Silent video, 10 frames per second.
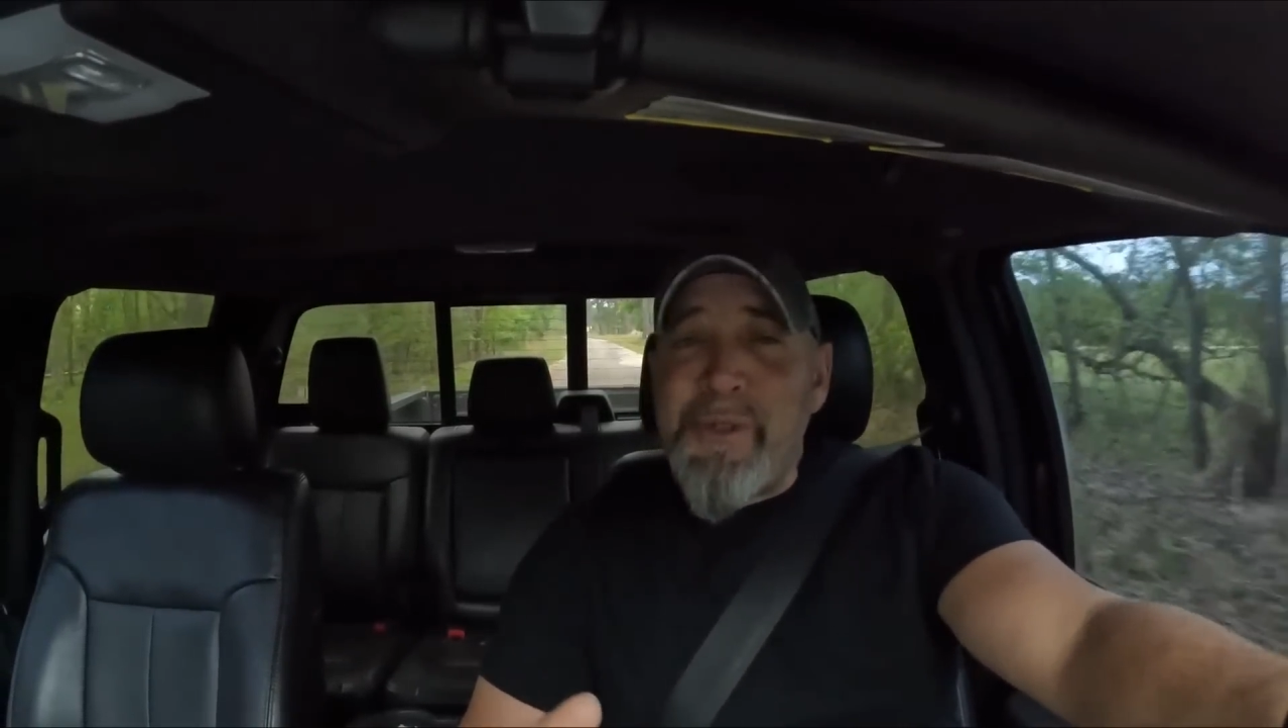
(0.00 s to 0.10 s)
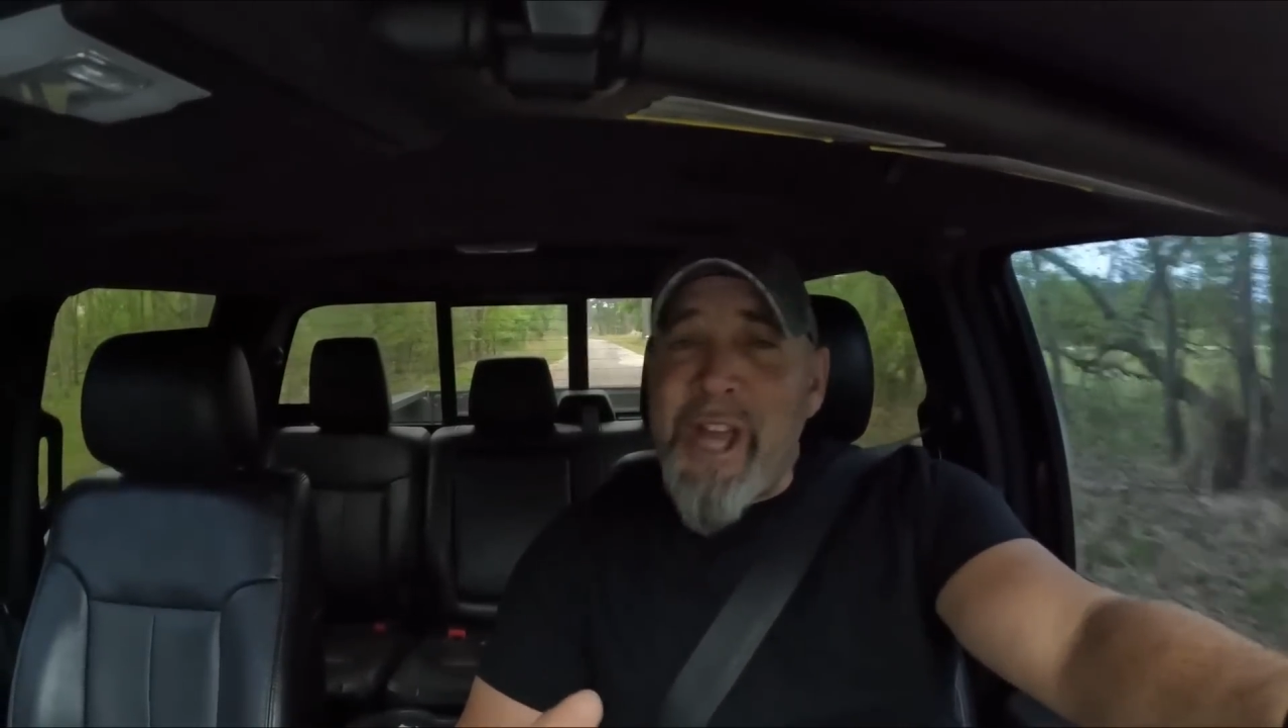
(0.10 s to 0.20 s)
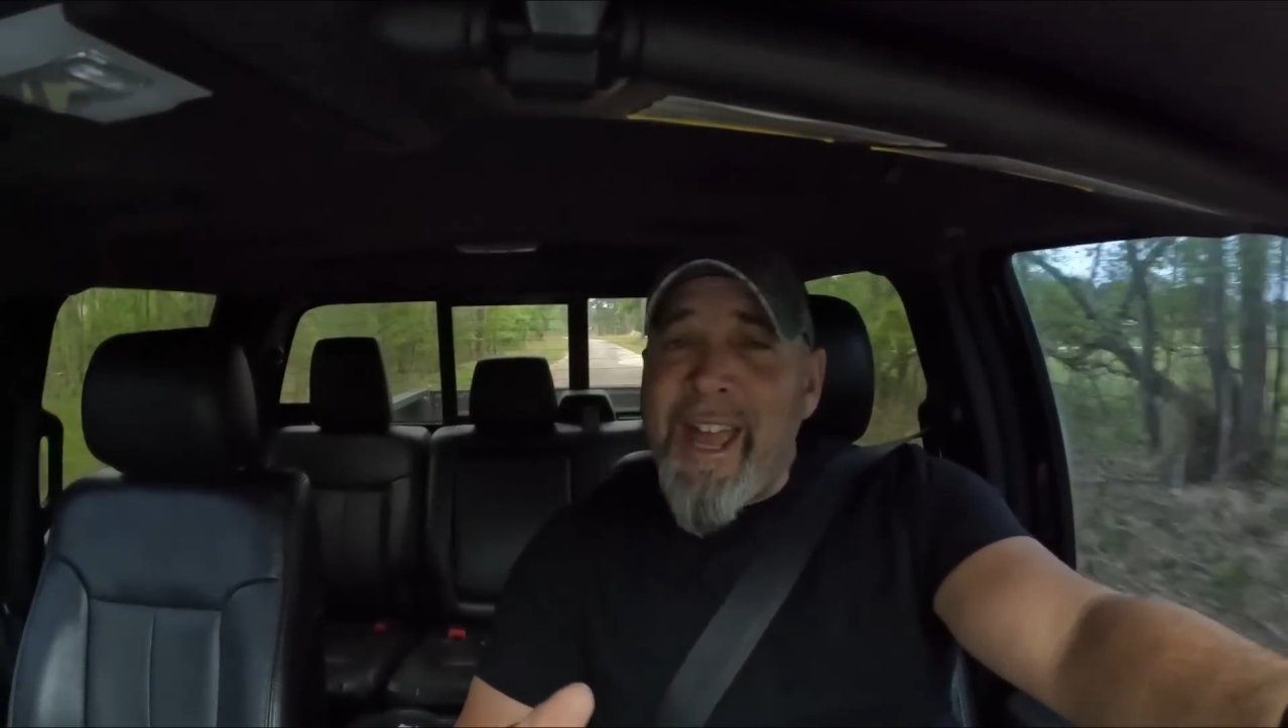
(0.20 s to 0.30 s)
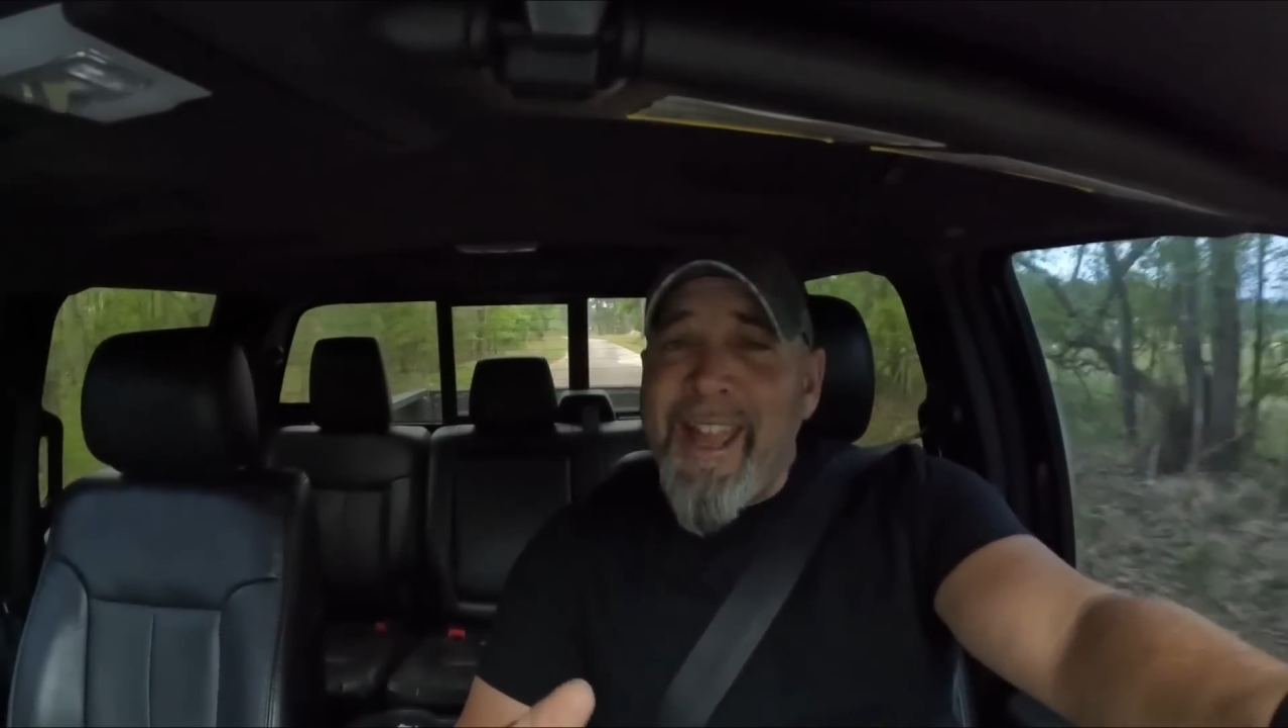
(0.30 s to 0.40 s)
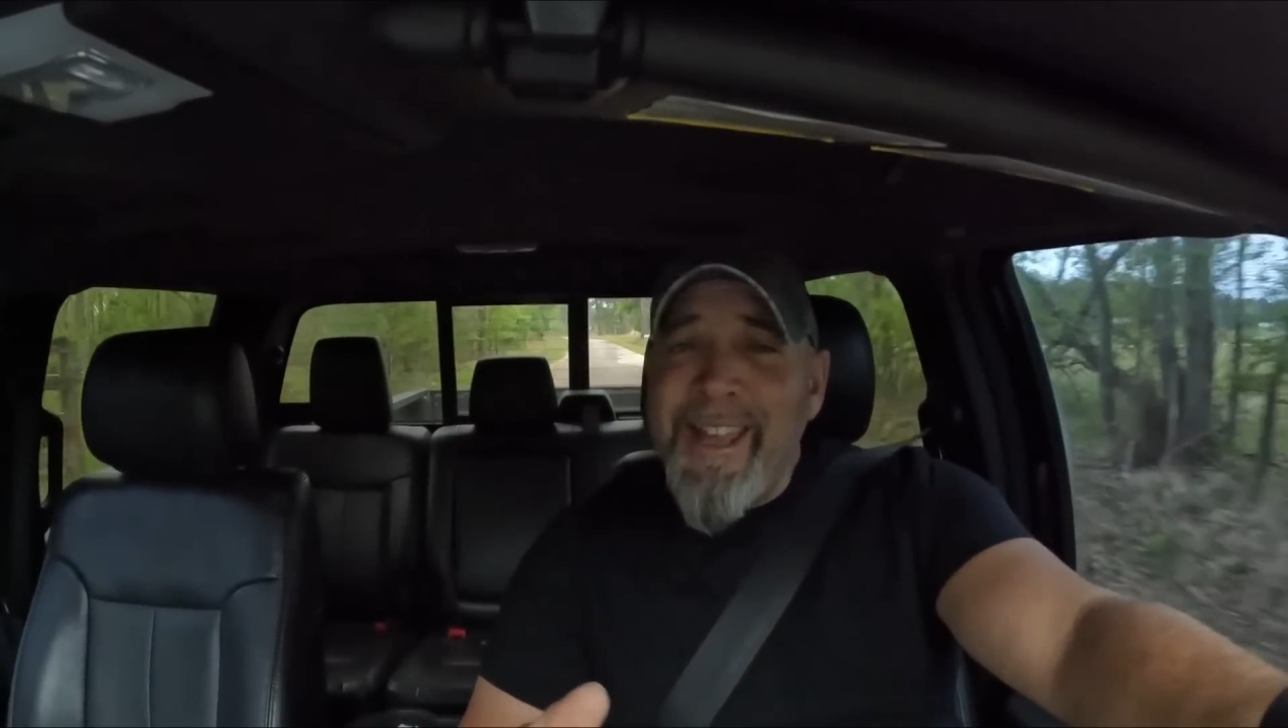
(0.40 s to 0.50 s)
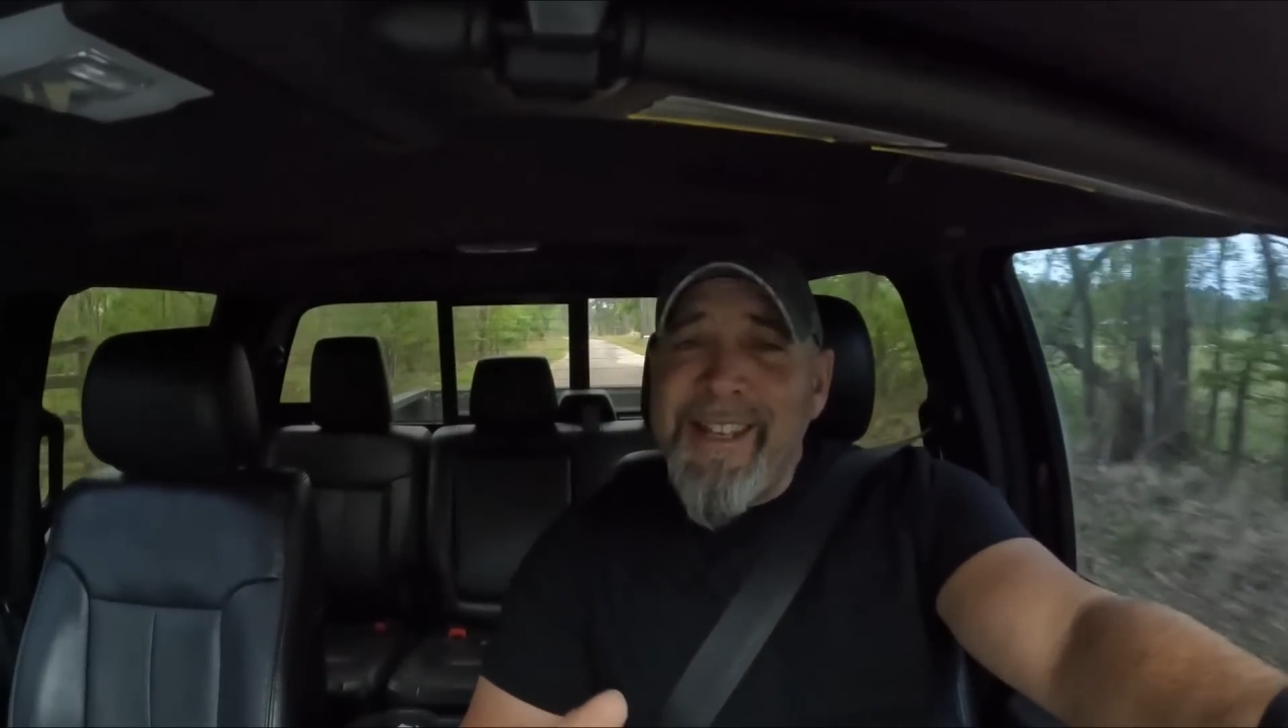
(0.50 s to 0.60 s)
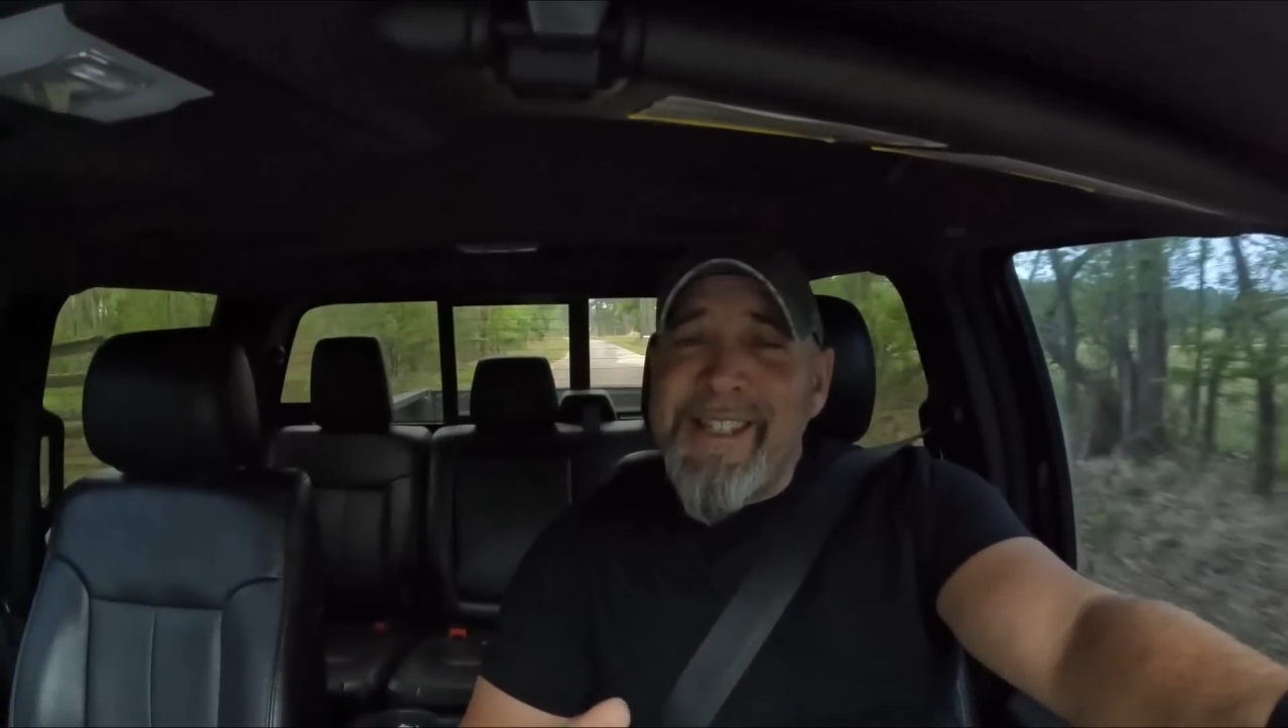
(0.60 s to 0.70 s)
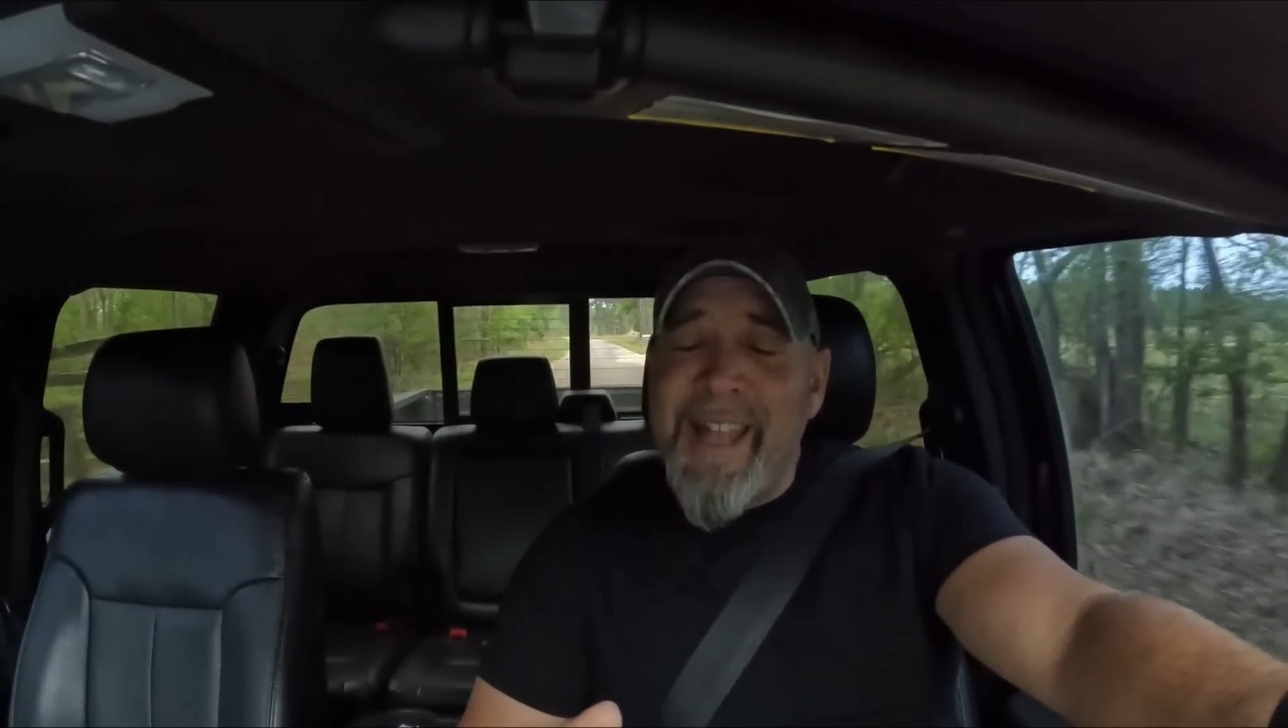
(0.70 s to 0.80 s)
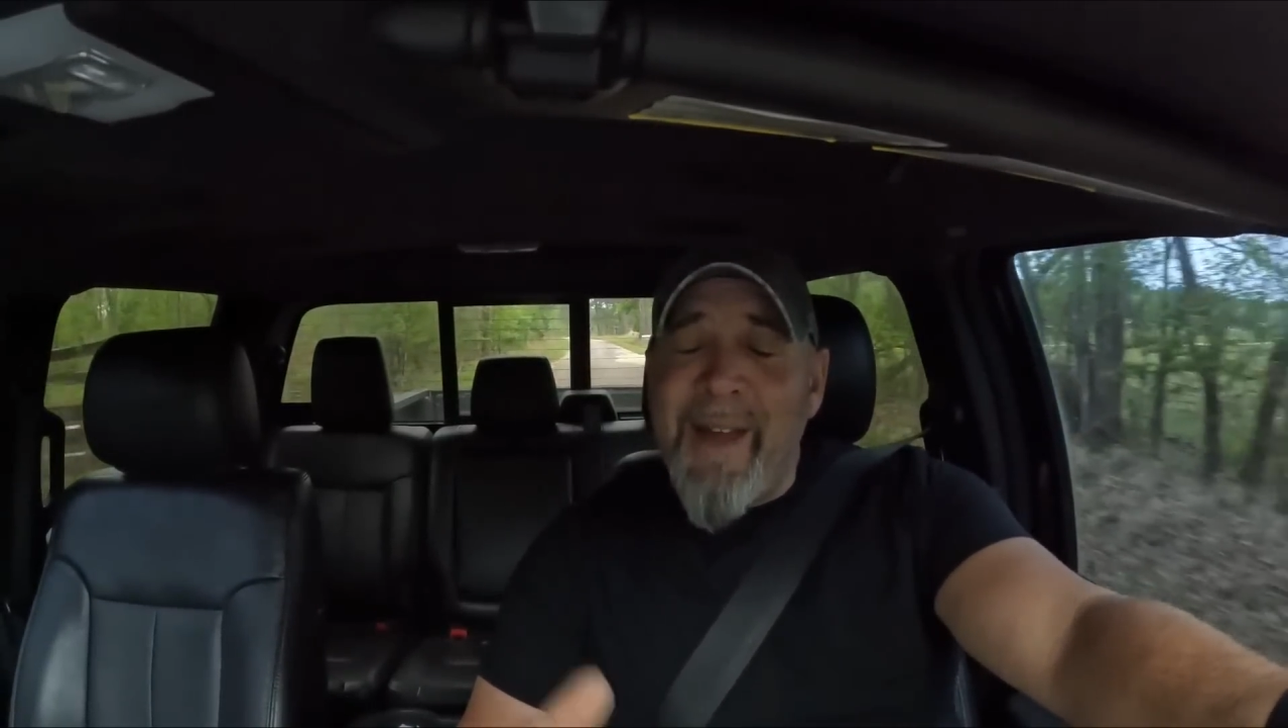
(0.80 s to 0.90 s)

chains,